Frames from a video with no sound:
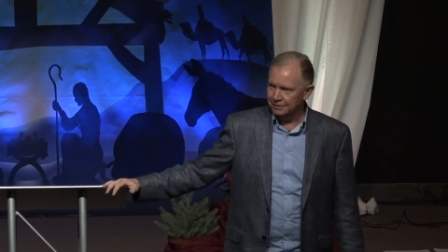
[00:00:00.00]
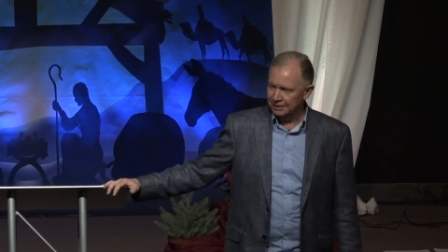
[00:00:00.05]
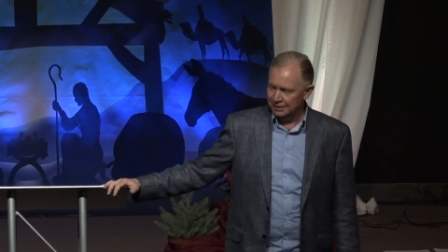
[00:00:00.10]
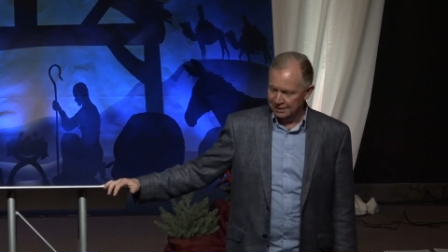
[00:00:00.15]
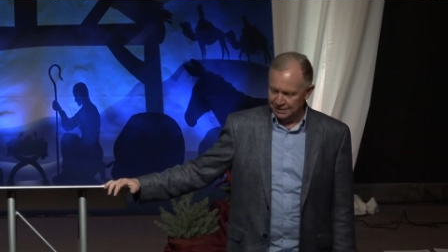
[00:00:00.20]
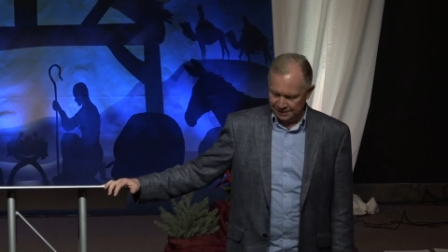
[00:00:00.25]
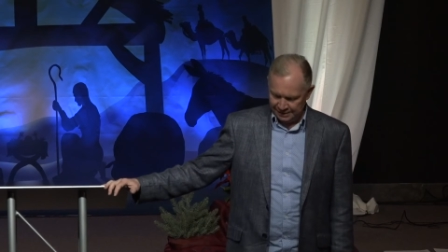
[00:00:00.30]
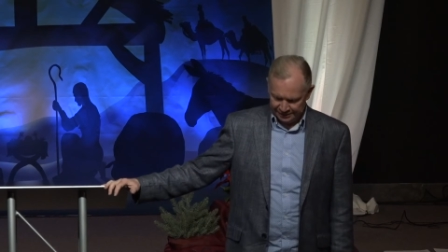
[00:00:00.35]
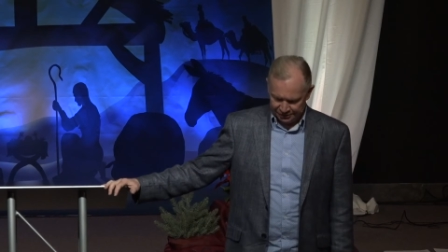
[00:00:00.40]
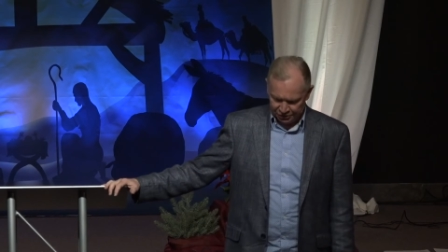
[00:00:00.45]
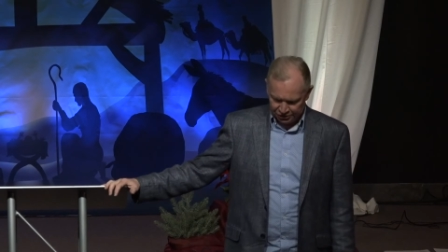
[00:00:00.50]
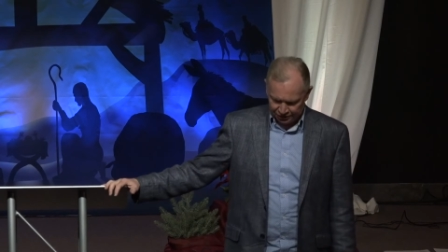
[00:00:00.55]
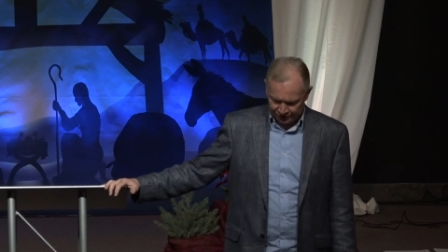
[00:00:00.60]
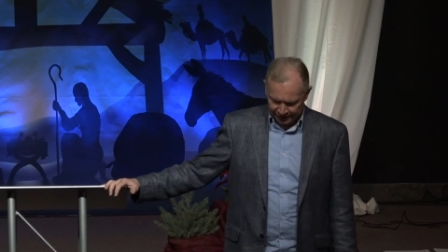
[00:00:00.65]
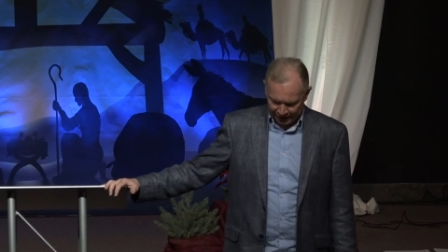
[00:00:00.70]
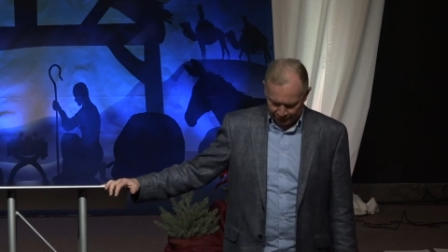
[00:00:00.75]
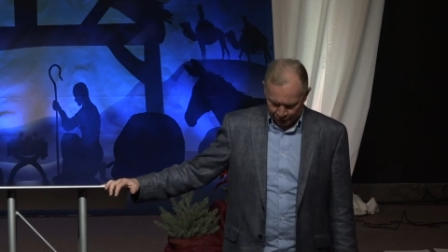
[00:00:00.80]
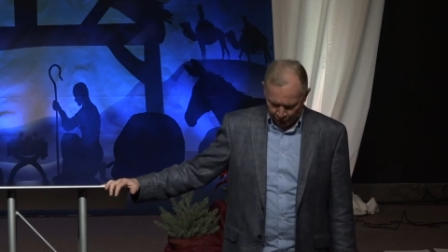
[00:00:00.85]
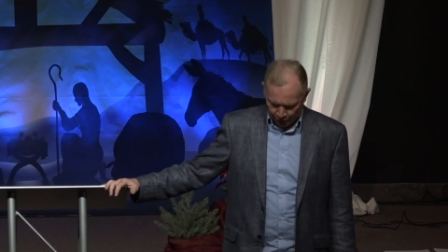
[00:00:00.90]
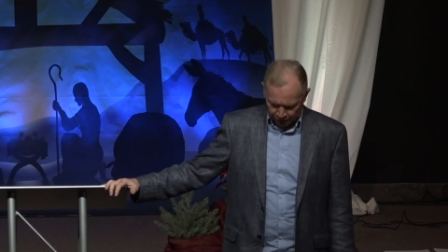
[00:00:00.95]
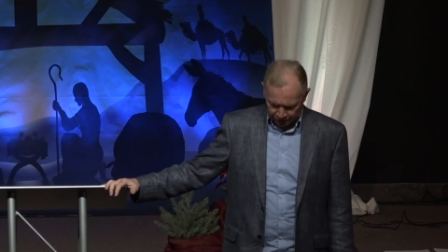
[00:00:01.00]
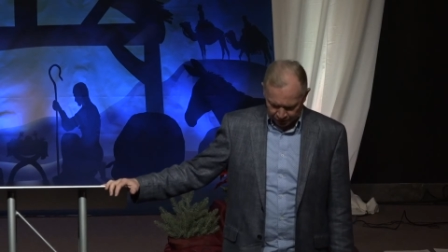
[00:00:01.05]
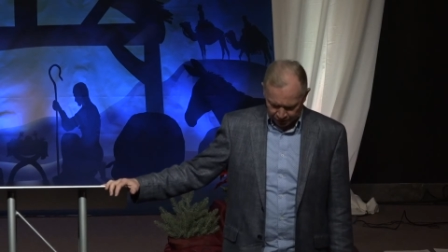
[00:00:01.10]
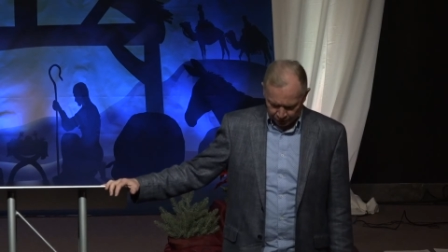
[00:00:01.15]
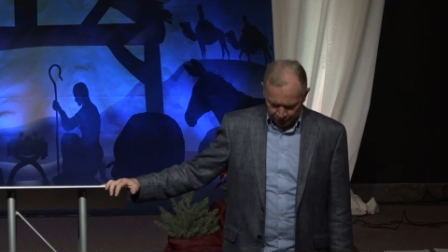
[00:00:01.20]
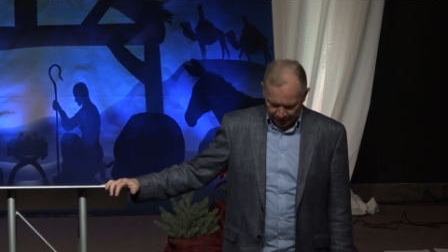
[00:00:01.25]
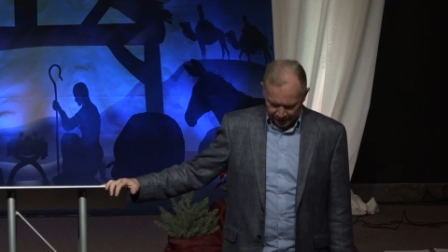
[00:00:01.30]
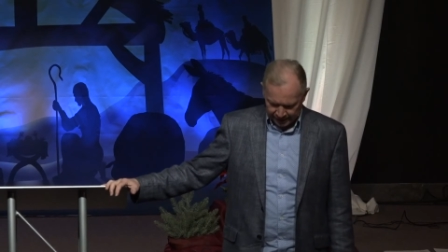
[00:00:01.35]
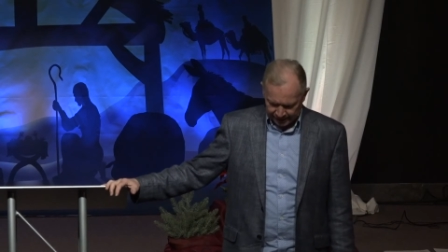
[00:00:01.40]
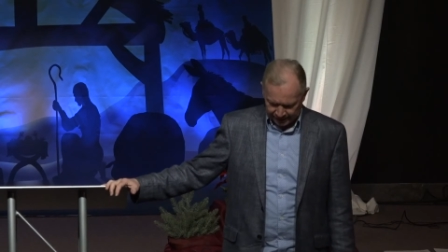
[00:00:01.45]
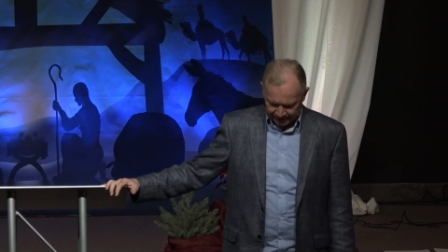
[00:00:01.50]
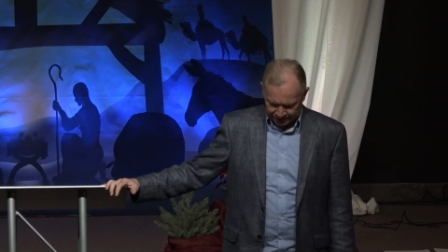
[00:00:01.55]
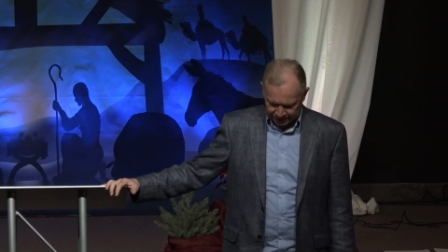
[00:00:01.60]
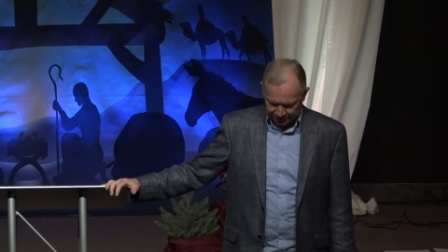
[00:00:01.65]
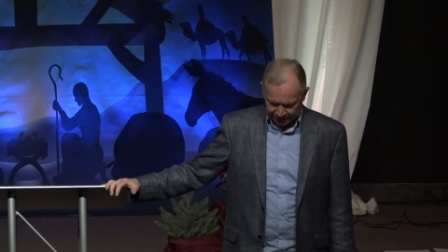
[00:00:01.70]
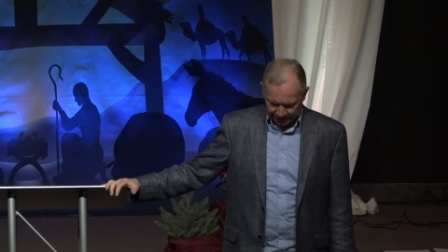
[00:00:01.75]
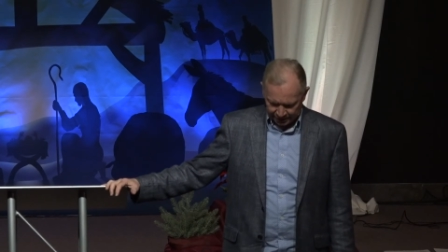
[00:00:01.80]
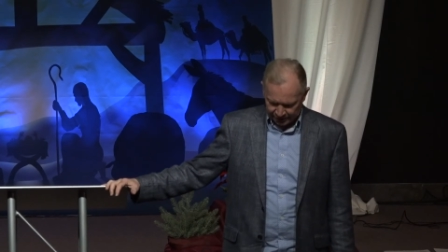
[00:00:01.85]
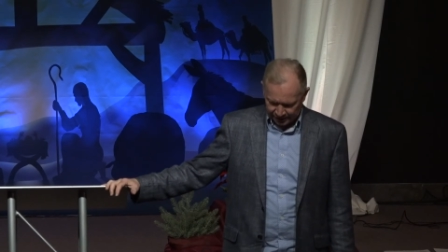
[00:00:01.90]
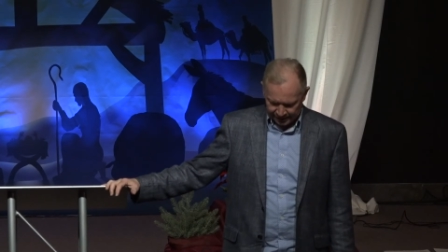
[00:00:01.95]
And she, they walked away, and I
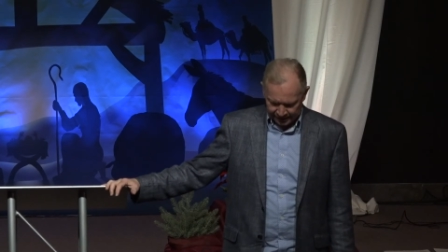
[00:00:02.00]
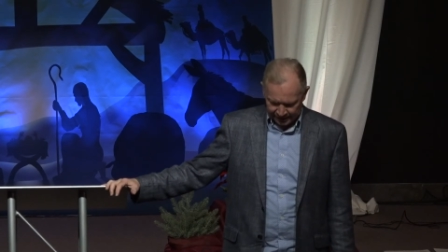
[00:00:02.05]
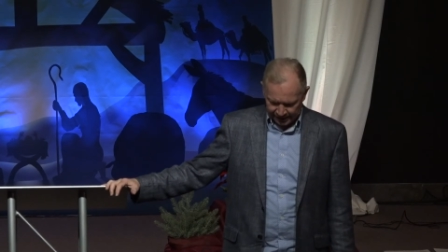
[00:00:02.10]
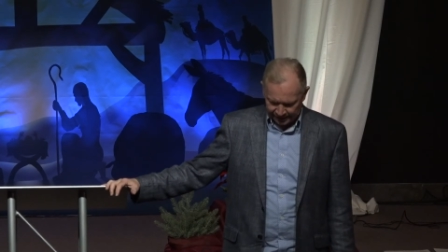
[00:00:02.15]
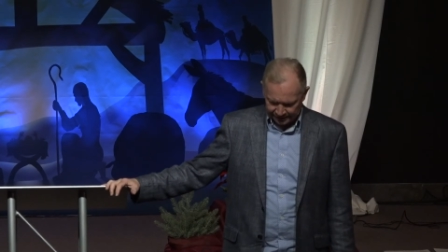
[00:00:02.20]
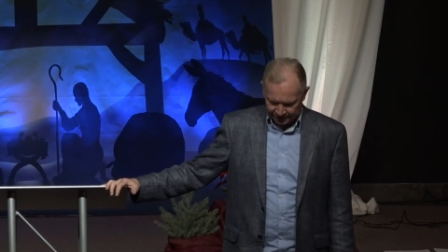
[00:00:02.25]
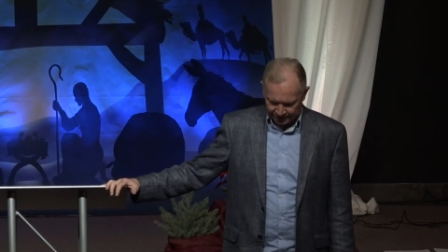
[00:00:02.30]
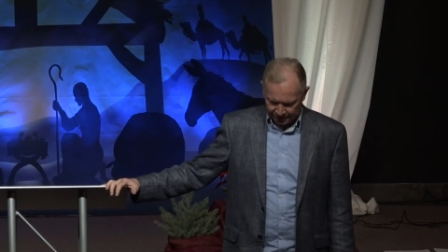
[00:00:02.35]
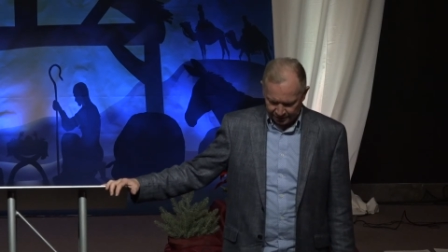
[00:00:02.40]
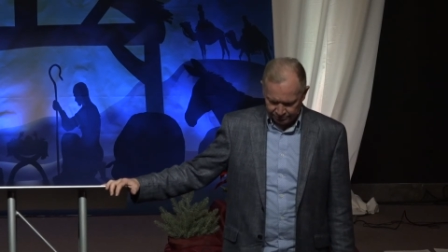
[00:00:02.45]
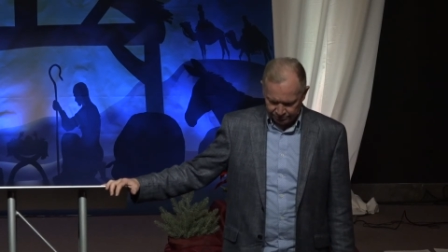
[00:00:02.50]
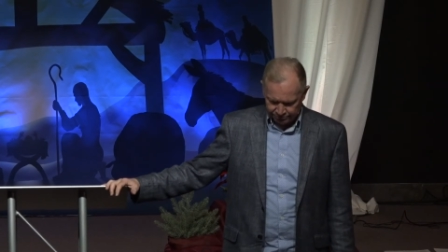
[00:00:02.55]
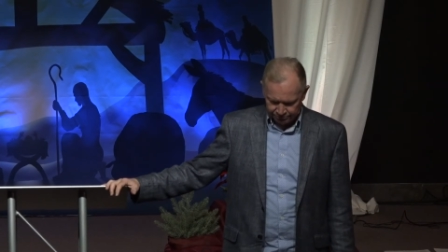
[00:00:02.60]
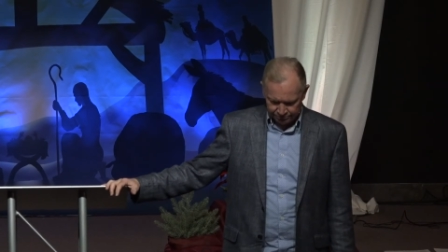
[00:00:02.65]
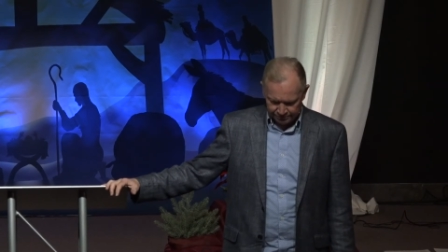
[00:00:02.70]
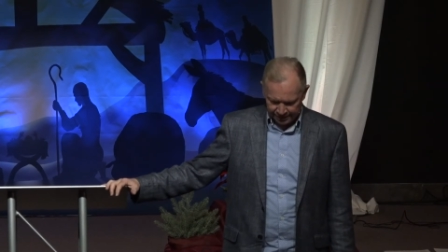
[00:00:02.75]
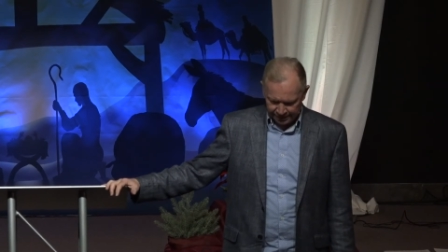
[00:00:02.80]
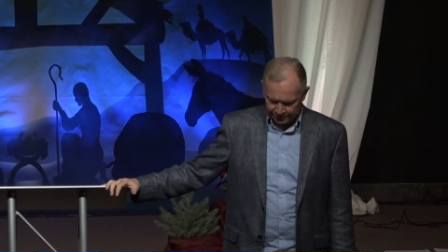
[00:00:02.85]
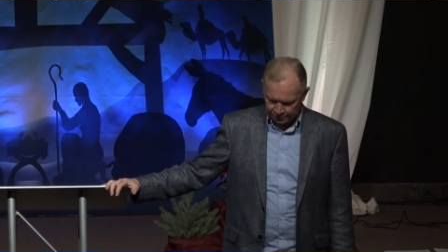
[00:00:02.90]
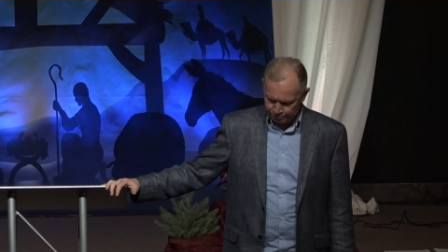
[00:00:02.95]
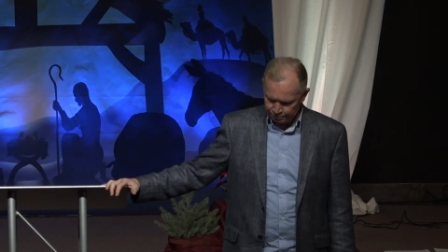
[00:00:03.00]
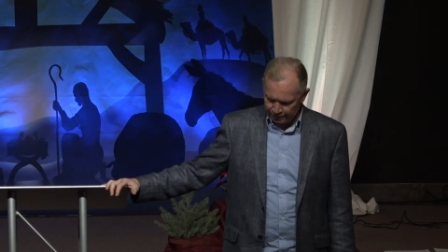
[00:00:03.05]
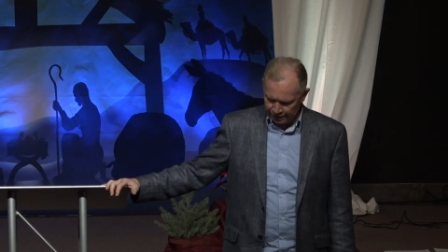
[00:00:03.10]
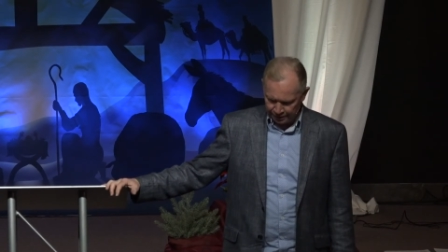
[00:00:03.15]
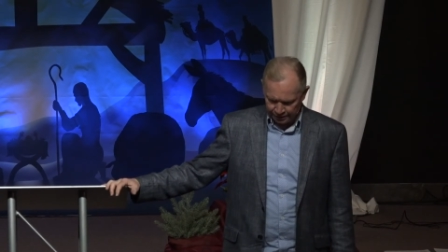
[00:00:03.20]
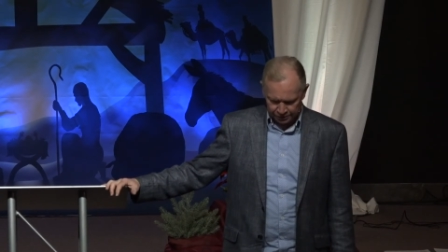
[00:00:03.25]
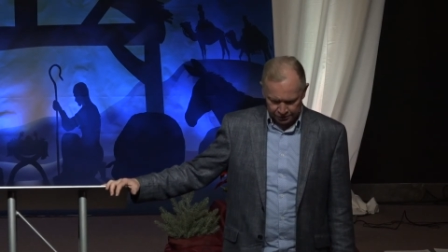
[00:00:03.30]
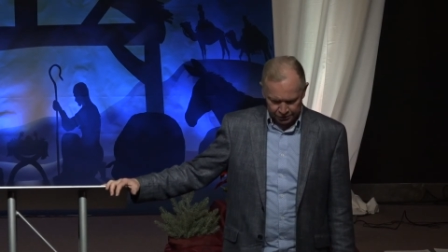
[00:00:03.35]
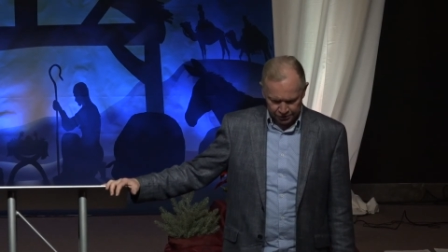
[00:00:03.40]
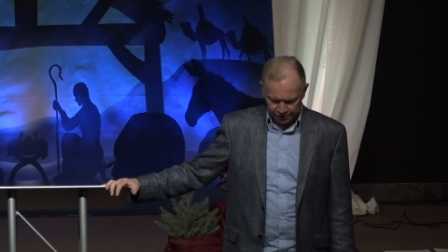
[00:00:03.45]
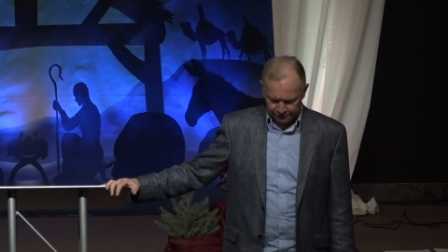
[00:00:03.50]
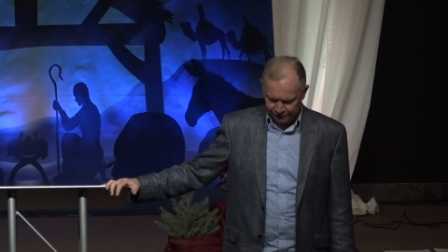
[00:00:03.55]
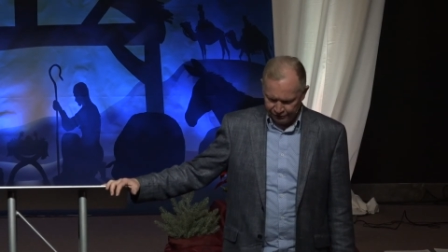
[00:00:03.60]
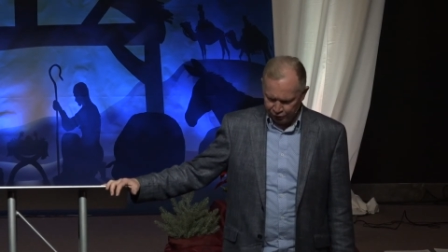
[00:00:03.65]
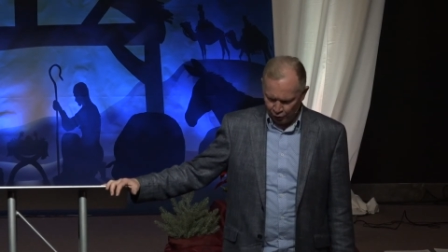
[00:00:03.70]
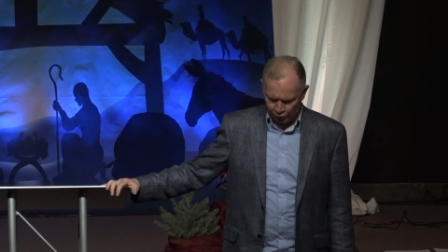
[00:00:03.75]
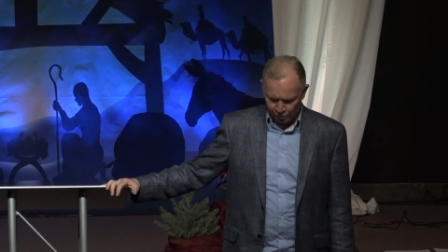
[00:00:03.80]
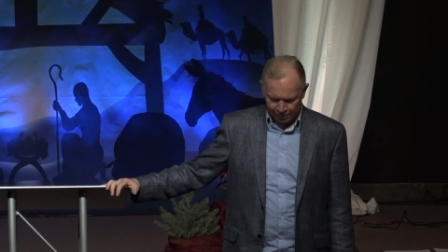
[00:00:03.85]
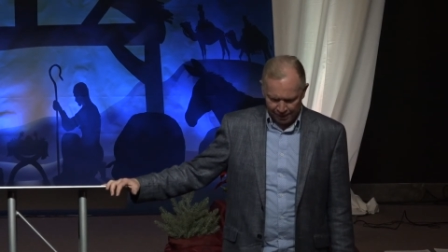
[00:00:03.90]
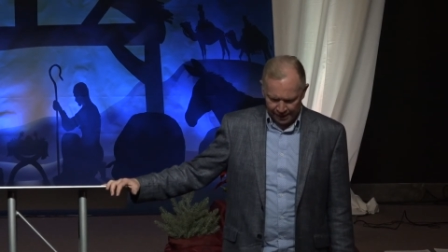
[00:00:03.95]
stared at it, and I thought, that's a good
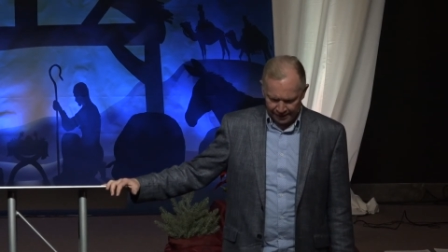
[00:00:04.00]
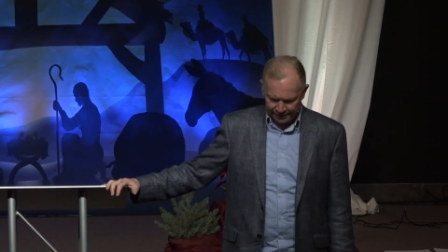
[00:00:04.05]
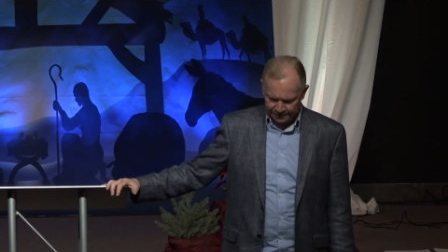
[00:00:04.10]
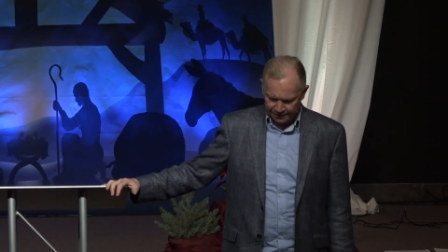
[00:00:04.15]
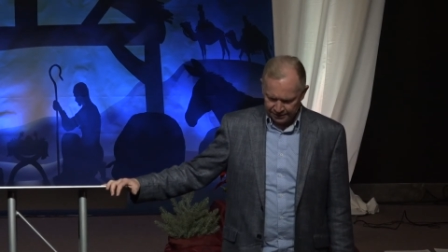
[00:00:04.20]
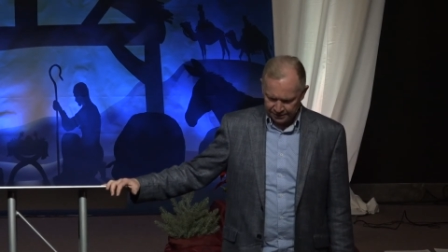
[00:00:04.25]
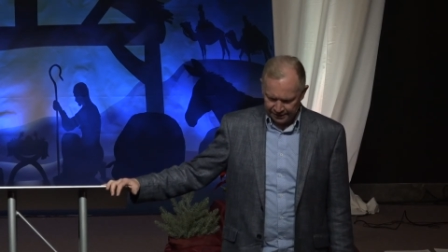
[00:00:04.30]
four bites,